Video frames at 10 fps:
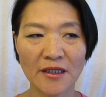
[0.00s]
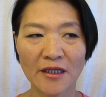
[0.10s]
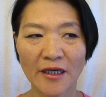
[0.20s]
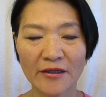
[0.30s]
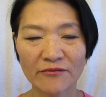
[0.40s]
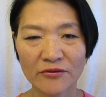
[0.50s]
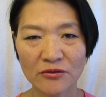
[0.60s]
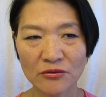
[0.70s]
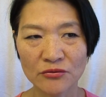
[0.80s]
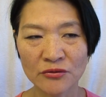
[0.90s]
I
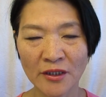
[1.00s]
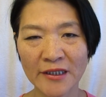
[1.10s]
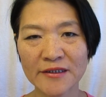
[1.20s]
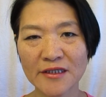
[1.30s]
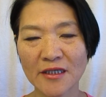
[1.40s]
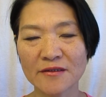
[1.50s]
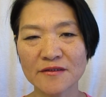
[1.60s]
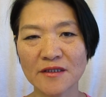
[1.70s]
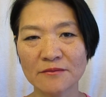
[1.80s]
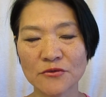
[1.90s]
will write down
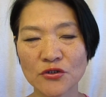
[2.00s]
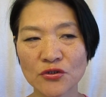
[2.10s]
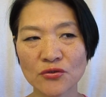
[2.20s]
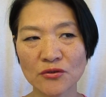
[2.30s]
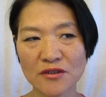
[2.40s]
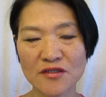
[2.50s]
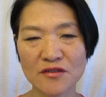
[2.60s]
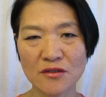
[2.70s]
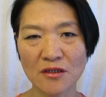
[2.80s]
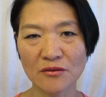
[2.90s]
some short
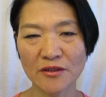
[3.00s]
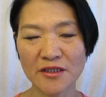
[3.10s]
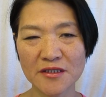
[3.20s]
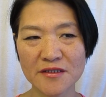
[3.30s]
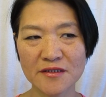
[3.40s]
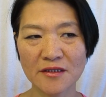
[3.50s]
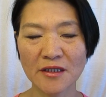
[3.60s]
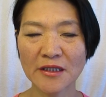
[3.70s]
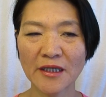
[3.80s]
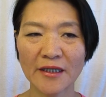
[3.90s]
stories,
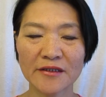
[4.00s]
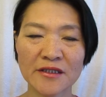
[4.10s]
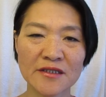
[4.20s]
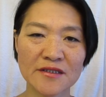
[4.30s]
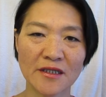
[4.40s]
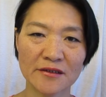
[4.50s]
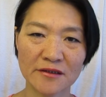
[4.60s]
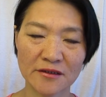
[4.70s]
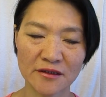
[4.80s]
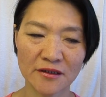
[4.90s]
and these are
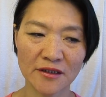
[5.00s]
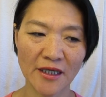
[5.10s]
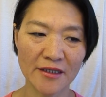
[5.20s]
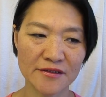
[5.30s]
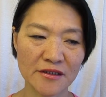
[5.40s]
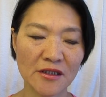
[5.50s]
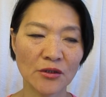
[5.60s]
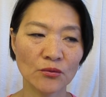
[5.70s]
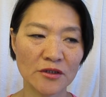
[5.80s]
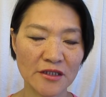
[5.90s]
the class
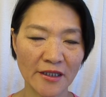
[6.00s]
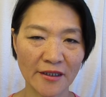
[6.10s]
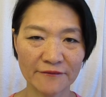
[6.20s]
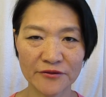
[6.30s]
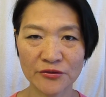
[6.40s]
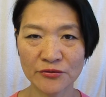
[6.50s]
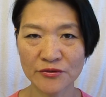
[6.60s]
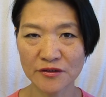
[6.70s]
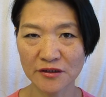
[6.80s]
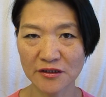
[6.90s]
what I have
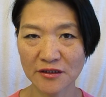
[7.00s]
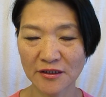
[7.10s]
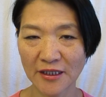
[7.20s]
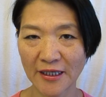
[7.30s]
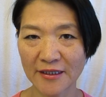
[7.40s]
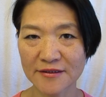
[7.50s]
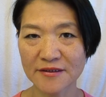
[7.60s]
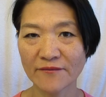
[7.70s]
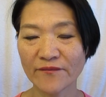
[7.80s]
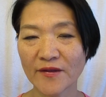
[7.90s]
used in class.